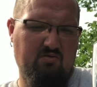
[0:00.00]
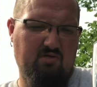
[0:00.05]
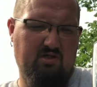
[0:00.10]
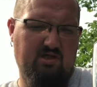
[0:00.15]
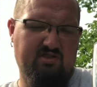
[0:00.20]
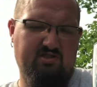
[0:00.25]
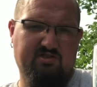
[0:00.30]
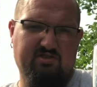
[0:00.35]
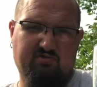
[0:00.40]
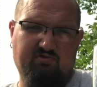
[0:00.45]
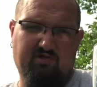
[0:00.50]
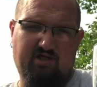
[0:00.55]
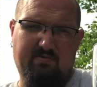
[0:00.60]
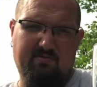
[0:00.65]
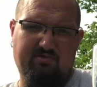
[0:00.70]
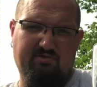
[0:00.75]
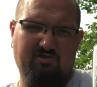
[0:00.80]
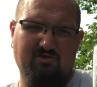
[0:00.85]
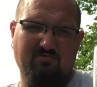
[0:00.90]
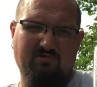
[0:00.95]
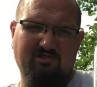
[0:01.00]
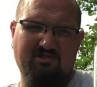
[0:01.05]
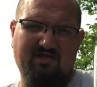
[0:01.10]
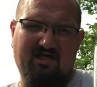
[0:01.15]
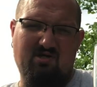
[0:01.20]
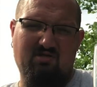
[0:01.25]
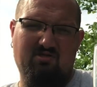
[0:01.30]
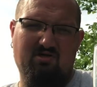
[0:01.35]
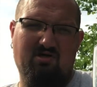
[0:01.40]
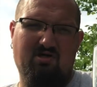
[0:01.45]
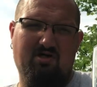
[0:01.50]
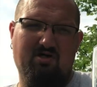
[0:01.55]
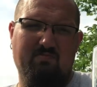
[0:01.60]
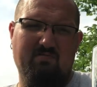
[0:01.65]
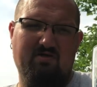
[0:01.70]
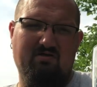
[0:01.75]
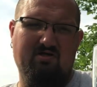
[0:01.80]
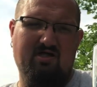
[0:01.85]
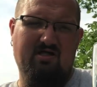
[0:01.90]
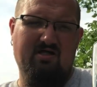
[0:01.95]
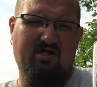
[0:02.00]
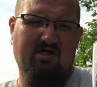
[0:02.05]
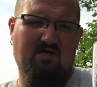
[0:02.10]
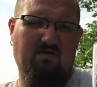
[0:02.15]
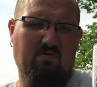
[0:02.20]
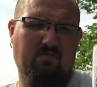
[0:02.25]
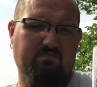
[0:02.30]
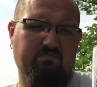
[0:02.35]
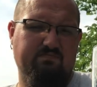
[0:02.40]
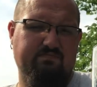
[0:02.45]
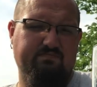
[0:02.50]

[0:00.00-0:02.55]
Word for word: It's screaming too much alcohol to me right now.